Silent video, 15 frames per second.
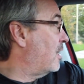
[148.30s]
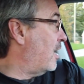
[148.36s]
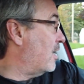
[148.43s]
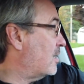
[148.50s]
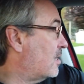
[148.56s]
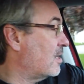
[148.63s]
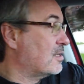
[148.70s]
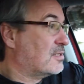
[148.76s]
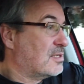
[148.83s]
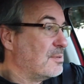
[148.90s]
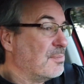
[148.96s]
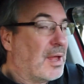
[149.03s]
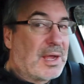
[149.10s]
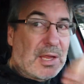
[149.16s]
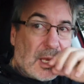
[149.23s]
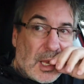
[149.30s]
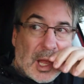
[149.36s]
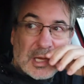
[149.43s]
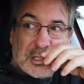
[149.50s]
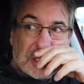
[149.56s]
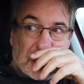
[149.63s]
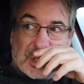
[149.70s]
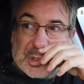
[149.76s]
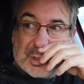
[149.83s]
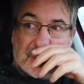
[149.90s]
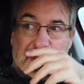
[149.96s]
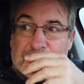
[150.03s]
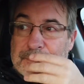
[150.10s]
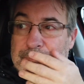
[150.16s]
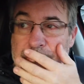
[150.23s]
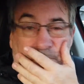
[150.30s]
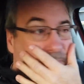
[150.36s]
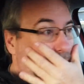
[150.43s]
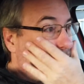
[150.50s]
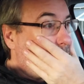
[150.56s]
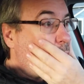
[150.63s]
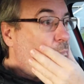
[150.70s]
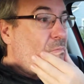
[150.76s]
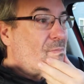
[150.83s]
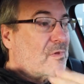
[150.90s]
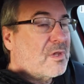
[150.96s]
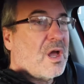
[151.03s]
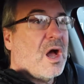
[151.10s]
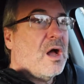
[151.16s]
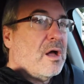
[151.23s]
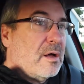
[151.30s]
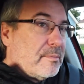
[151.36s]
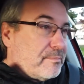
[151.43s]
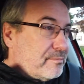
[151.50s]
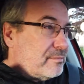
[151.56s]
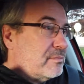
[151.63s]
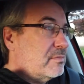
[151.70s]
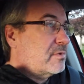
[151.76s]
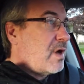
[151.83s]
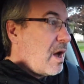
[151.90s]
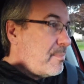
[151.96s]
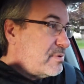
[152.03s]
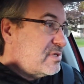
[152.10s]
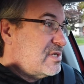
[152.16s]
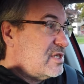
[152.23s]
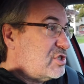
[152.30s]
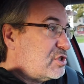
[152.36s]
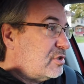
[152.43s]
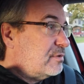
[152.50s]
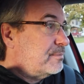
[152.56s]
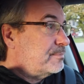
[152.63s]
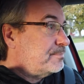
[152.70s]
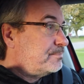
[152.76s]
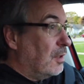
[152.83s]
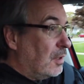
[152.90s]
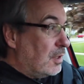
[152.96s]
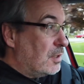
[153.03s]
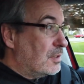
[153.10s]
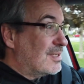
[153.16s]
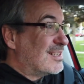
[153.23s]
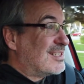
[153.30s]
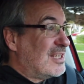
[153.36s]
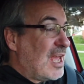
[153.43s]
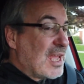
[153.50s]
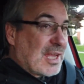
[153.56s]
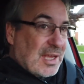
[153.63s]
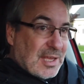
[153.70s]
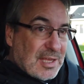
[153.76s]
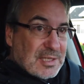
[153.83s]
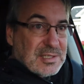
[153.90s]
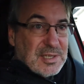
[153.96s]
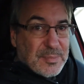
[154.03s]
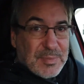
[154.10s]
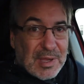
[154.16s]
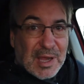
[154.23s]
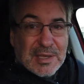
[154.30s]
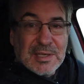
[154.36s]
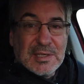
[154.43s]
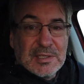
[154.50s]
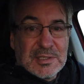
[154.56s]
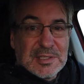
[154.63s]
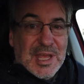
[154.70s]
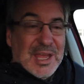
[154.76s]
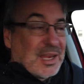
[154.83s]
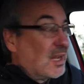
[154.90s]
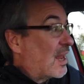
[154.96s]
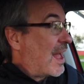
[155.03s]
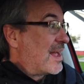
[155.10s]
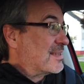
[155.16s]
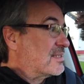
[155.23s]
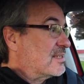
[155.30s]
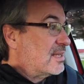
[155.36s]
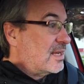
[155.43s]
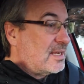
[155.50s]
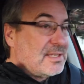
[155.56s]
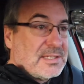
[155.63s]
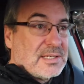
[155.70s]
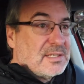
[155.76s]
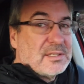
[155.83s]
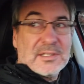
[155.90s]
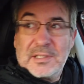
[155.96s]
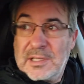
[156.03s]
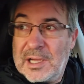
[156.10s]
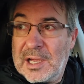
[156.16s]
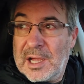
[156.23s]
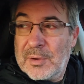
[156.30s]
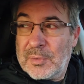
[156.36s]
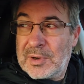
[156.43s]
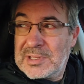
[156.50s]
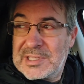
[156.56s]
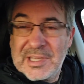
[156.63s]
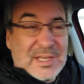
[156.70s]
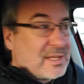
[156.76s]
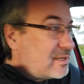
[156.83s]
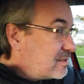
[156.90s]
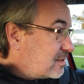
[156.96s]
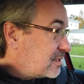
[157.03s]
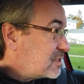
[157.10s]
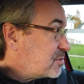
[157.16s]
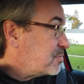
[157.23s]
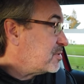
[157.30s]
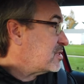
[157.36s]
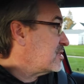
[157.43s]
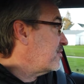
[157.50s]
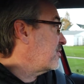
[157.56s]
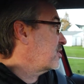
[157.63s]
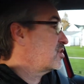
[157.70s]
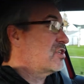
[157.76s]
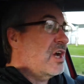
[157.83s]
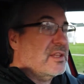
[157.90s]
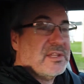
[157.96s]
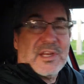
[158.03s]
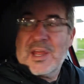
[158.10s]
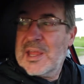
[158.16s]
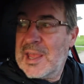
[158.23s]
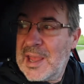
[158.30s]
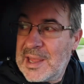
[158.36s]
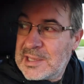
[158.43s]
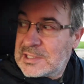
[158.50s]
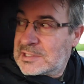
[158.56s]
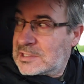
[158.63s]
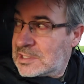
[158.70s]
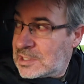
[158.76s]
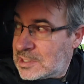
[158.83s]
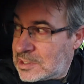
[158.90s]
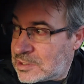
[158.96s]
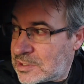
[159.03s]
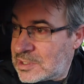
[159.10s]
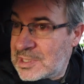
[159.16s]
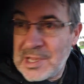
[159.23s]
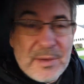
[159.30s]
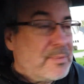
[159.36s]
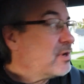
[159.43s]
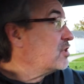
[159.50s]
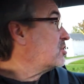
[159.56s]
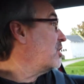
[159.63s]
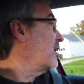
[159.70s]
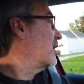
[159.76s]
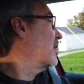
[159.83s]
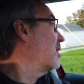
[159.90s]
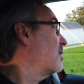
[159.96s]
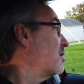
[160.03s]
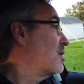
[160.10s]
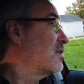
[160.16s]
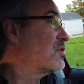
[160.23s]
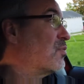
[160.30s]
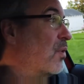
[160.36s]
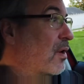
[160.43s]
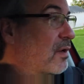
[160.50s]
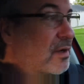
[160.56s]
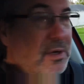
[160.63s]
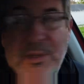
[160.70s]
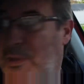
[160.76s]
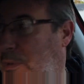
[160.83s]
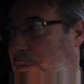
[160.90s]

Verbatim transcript: It, it seemed like a logical com composition to take. It, it's something I didn't take last night. I wanted to get the specific shot that I had. So I think I'm gonna try to get this one.